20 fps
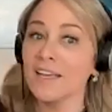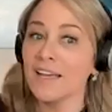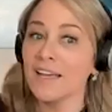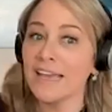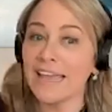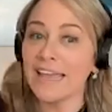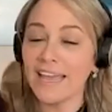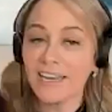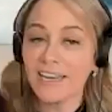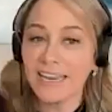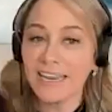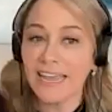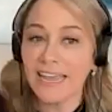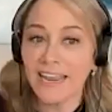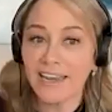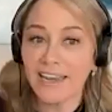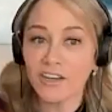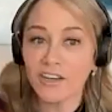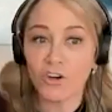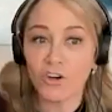
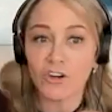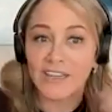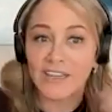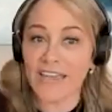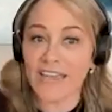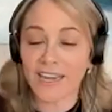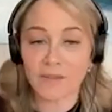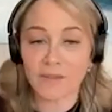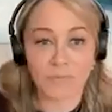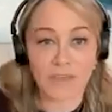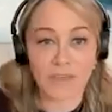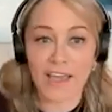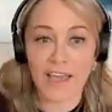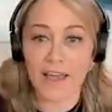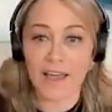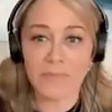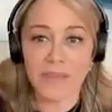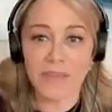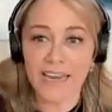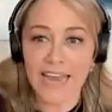and you're getting, I
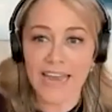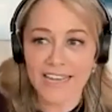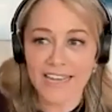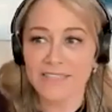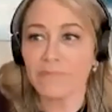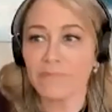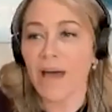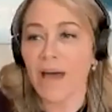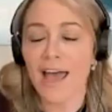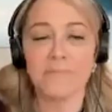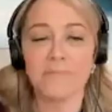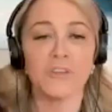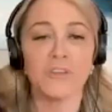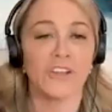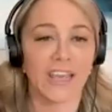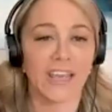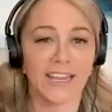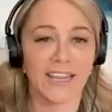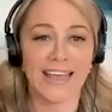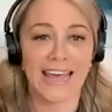mean, as a mom, you're
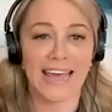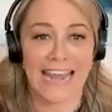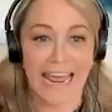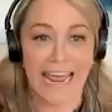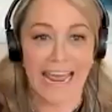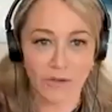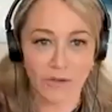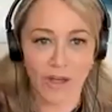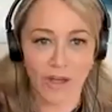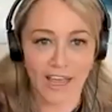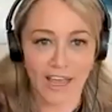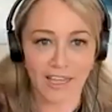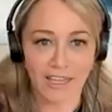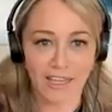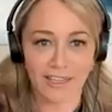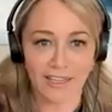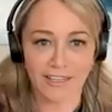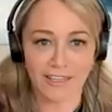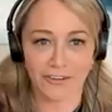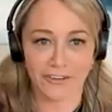getting that anyway.
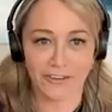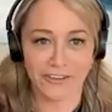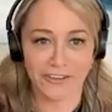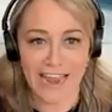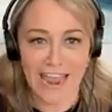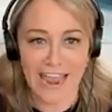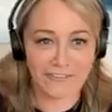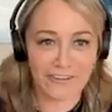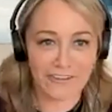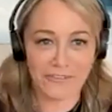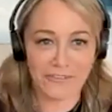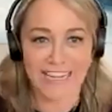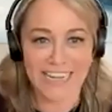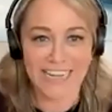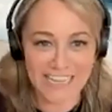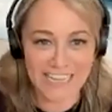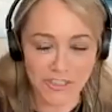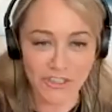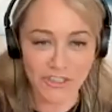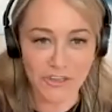You're everyone
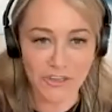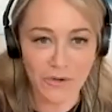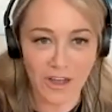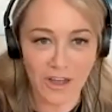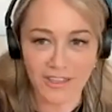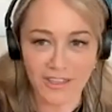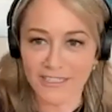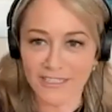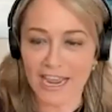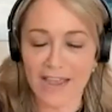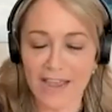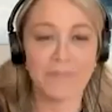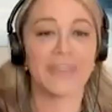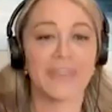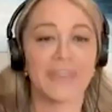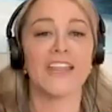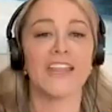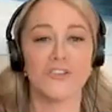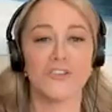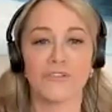needs you all the time, but
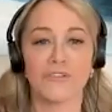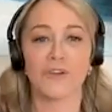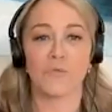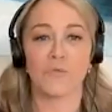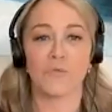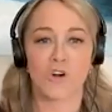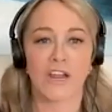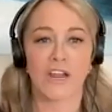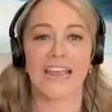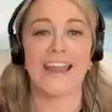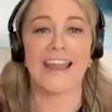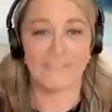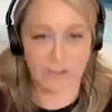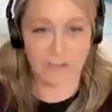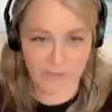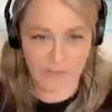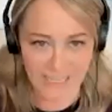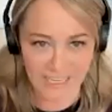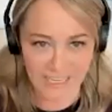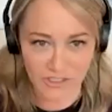then you go to work and
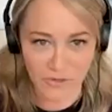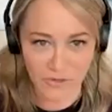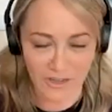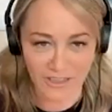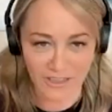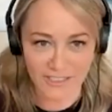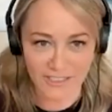everyone needs you all the